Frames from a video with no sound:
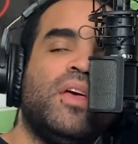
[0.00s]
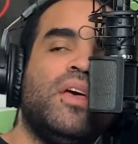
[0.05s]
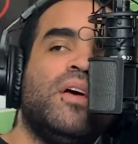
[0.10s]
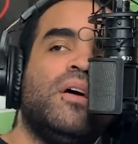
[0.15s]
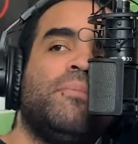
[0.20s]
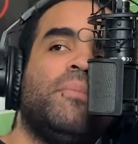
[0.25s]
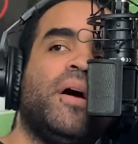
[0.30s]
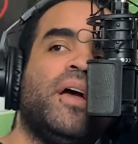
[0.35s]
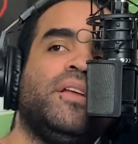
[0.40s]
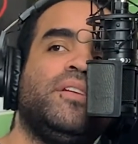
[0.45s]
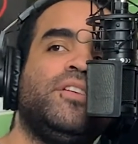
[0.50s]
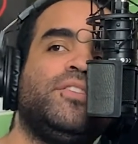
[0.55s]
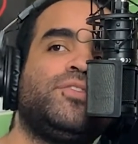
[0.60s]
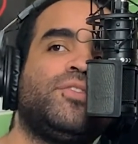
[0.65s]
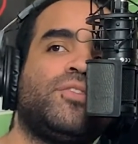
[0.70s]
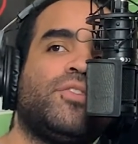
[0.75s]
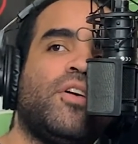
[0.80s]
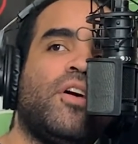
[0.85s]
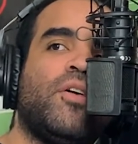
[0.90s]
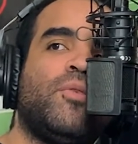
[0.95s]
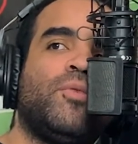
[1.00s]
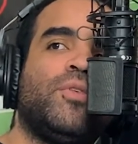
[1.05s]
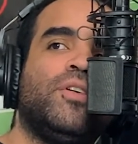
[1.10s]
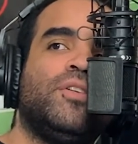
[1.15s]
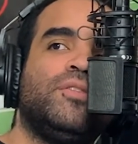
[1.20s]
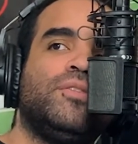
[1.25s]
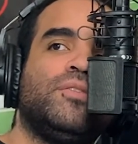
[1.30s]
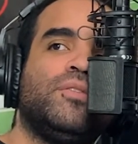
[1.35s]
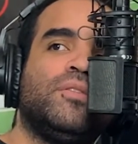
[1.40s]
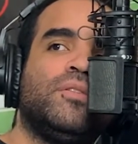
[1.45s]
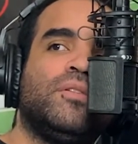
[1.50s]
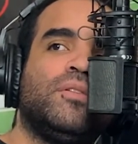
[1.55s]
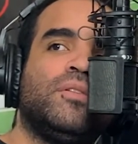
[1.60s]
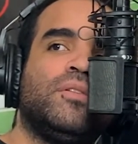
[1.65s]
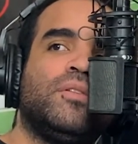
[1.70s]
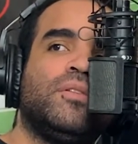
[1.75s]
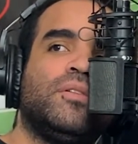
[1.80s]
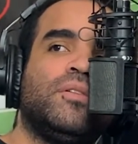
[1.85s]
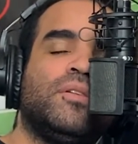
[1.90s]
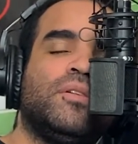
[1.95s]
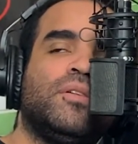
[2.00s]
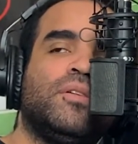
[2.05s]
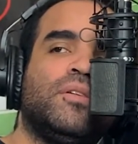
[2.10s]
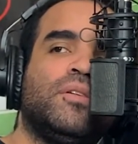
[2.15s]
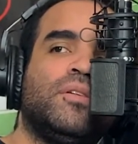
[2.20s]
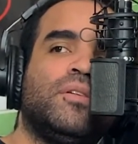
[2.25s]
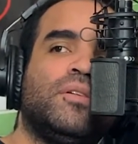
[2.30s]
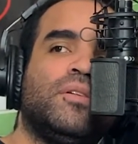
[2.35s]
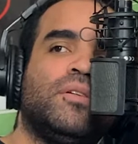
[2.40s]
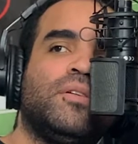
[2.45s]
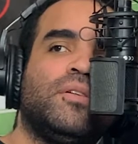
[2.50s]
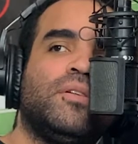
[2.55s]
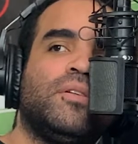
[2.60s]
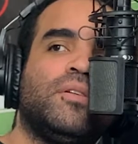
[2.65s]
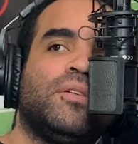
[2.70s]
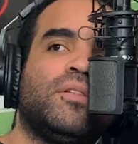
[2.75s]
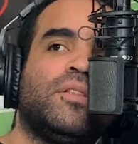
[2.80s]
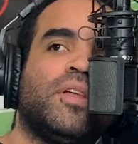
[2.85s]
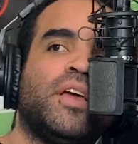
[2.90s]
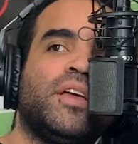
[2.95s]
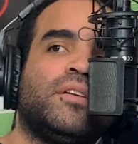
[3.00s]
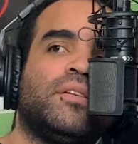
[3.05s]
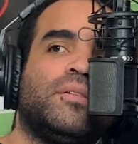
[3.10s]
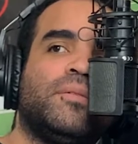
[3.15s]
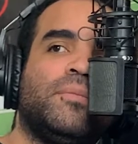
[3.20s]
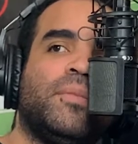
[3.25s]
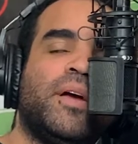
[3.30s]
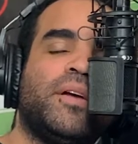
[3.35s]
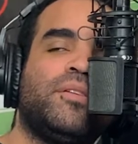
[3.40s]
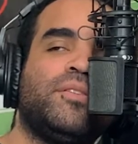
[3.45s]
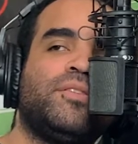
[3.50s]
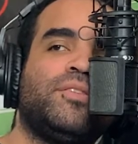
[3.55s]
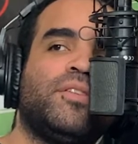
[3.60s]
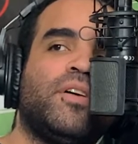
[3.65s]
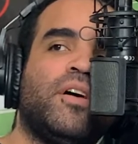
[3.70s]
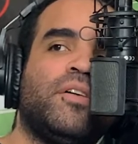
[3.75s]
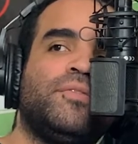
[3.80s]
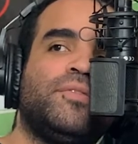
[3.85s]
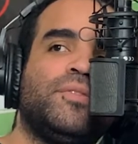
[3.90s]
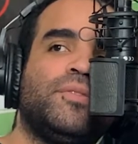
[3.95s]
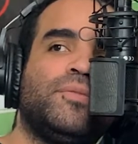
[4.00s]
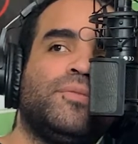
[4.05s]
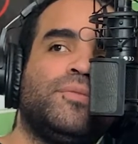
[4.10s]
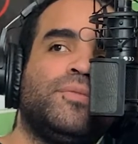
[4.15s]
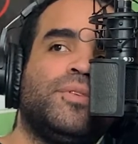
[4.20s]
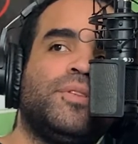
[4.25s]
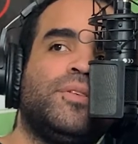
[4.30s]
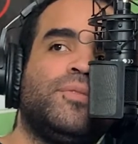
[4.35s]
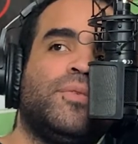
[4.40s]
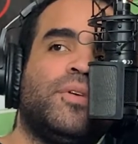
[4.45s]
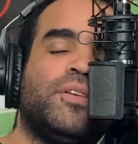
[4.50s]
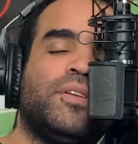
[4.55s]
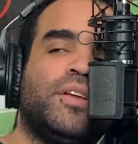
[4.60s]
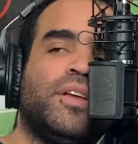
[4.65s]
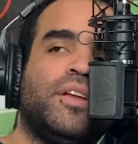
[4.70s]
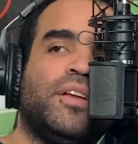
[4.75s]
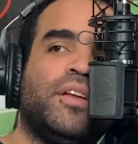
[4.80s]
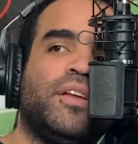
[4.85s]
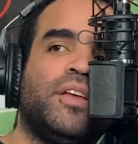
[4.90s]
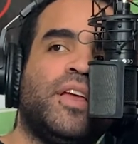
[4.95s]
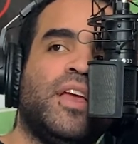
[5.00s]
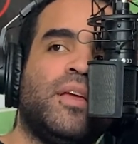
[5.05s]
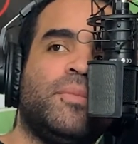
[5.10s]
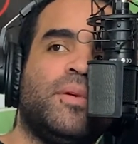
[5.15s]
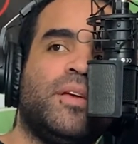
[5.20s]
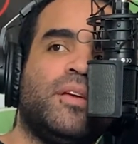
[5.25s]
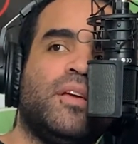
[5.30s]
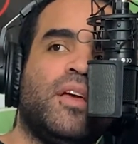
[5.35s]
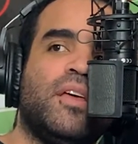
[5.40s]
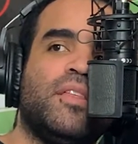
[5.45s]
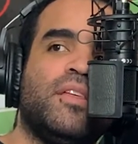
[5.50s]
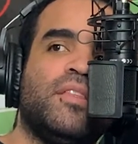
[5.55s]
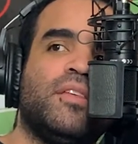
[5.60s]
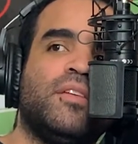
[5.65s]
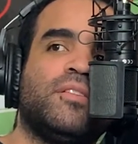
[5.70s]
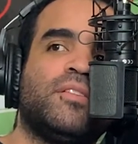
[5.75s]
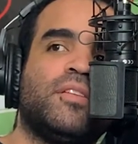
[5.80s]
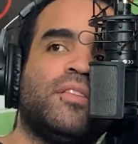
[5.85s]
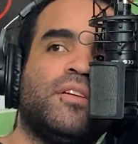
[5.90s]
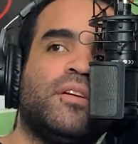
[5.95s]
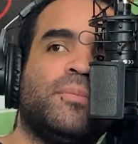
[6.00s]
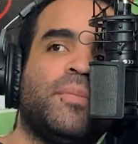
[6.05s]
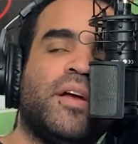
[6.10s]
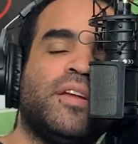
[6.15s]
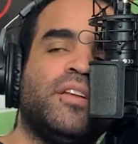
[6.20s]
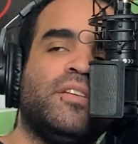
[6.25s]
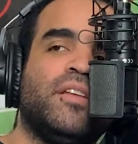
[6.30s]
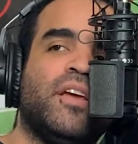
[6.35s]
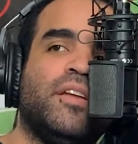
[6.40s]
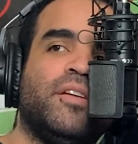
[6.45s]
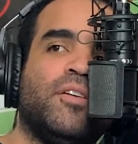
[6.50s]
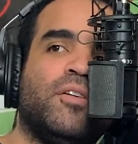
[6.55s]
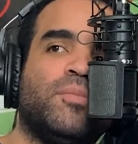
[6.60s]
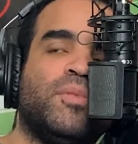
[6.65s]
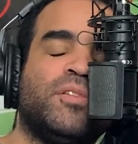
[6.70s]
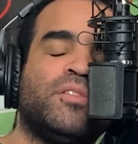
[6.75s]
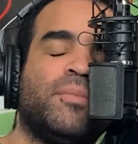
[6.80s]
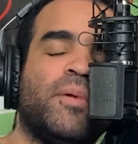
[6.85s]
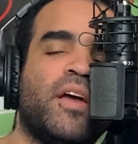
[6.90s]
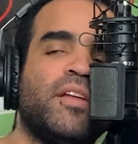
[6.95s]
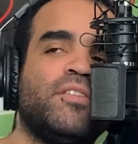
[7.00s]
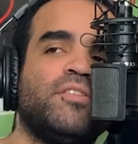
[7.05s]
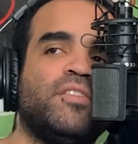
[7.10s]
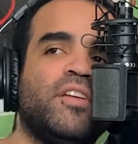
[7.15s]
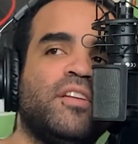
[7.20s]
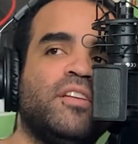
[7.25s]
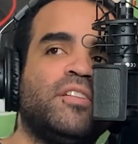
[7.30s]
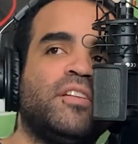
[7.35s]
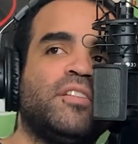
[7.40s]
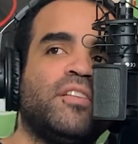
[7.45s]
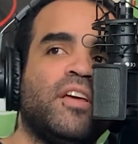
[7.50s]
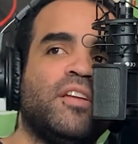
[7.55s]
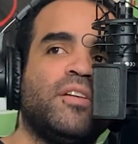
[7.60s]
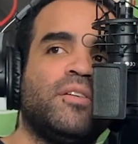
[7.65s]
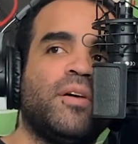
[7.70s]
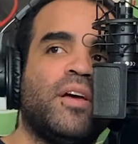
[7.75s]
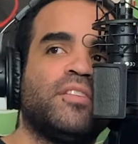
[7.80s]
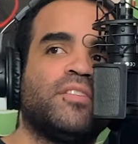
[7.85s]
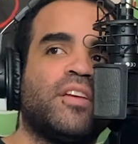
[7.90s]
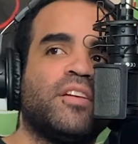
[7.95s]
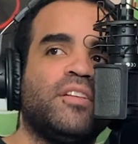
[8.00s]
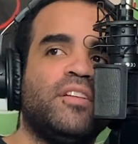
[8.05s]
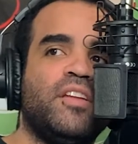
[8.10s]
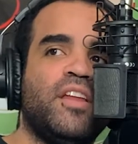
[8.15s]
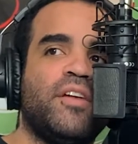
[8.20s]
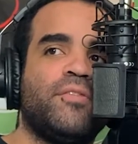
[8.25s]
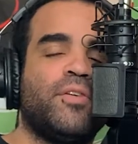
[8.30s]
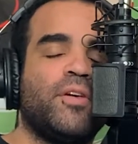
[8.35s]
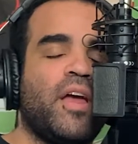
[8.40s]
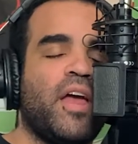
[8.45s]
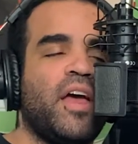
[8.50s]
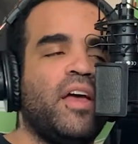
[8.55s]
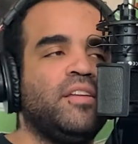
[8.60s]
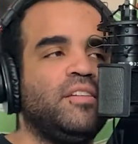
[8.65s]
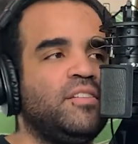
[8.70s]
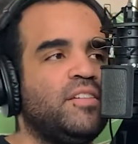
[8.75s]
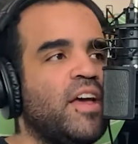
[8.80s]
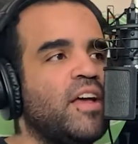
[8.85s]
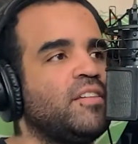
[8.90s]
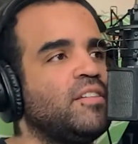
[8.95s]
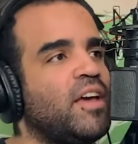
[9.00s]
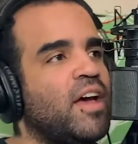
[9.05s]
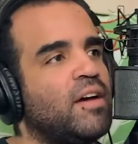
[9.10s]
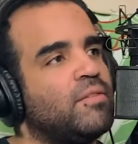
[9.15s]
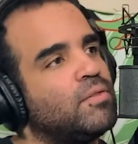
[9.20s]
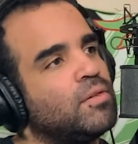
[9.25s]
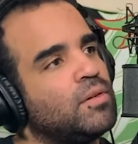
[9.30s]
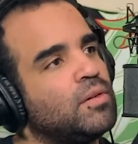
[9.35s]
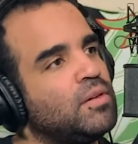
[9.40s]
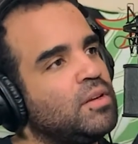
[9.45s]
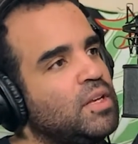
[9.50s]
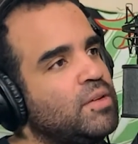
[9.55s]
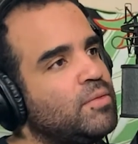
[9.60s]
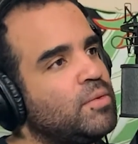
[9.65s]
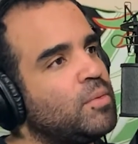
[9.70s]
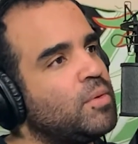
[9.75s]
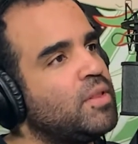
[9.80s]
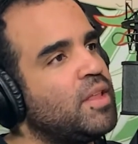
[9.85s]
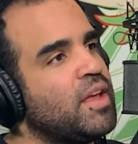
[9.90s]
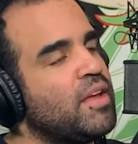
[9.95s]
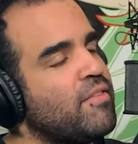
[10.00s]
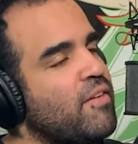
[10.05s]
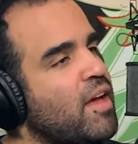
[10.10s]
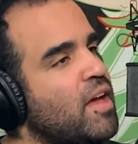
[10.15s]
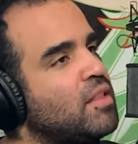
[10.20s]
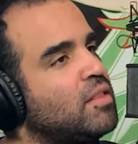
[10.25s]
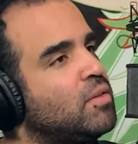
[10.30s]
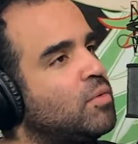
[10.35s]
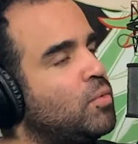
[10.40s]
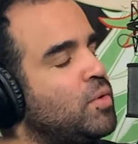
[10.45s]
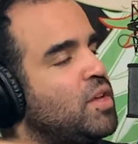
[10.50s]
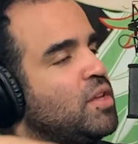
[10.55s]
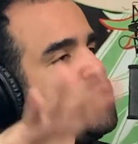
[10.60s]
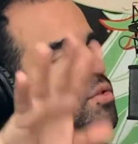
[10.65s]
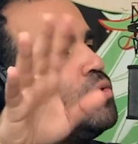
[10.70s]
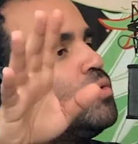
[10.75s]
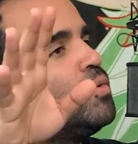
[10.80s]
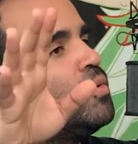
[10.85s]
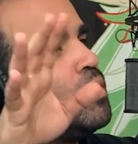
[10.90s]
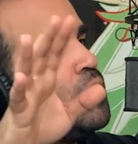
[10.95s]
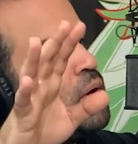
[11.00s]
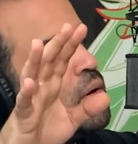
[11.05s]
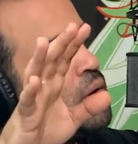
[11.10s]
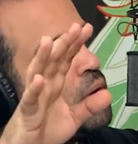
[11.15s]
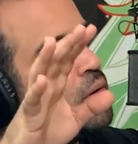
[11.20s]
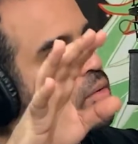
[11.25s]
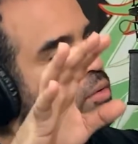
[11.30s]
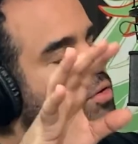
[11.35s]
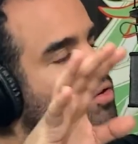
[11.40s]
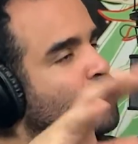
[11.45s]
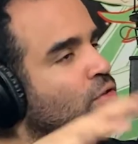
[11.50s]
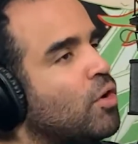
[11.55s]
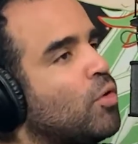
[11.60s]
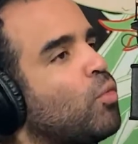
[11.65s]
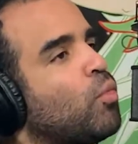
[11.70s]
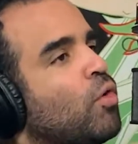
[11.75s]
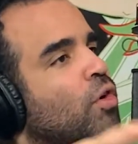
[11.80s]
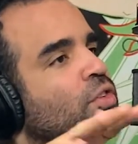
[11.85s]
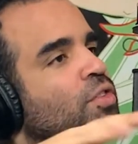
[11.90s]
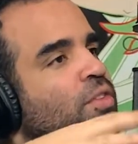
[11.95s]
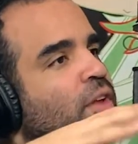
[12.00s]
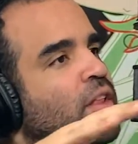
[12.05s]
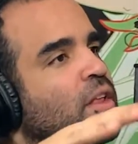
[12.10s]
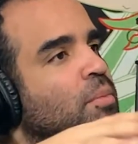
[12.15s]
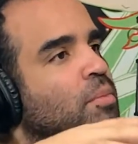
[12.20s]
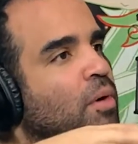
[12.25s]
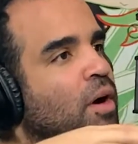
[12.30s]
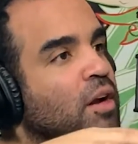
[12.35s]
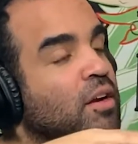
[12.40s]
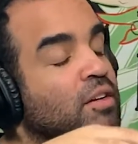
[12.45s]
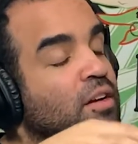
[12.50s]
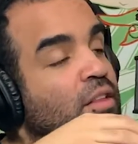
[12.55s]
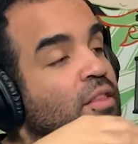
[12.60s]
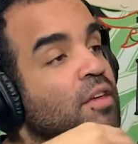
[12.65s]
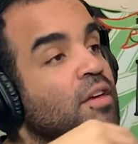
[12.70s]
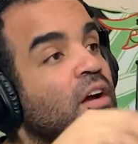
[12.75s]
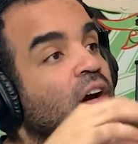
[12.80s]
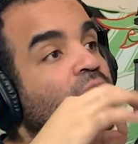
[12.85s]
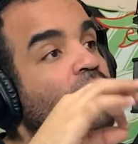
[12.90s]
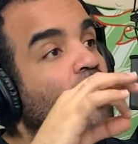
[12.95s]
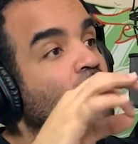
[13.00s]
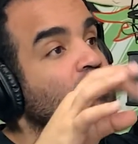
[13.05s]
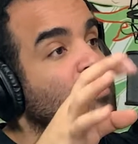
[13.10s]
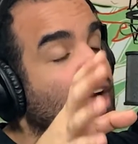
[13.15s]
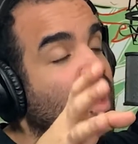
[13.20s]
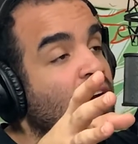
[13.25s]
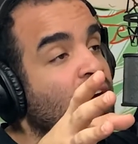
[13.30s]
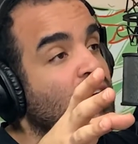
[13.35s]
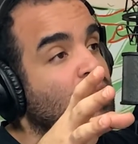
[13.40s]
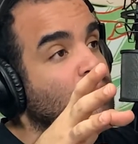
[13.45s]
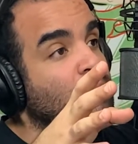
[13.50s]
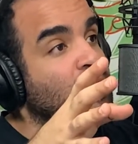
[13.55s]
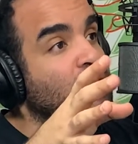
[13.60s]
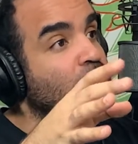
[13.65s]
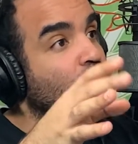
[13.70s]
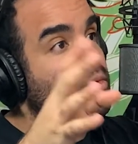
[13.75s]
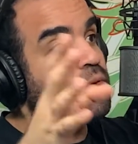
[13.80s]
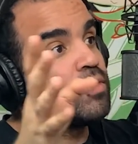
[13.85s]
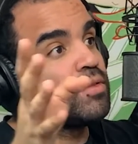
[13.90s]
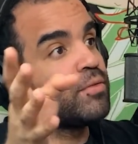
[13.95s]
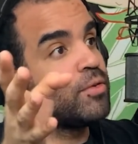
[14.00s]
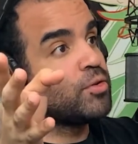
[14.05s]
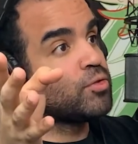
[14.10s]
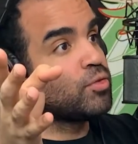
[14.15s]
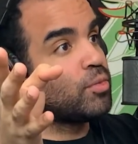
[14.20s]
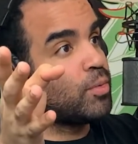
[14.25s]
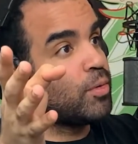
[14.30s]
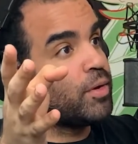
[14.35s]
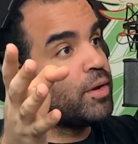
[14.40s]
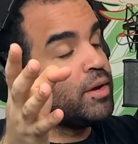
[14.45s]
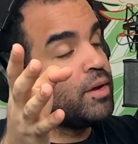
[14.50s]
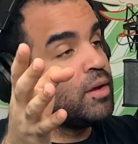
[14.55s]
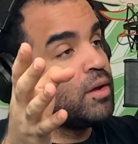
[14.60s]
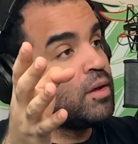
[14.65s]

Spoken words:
My initial thought was, like, Microsoft really wanted to get into gaming, and then they thought they could buy Nintendo. But to my understanding, Nintendo has like never had debt ever. Even when they've had the Wii U, which is their worst selling product, I think, of all time, even more than the Virtual Boy,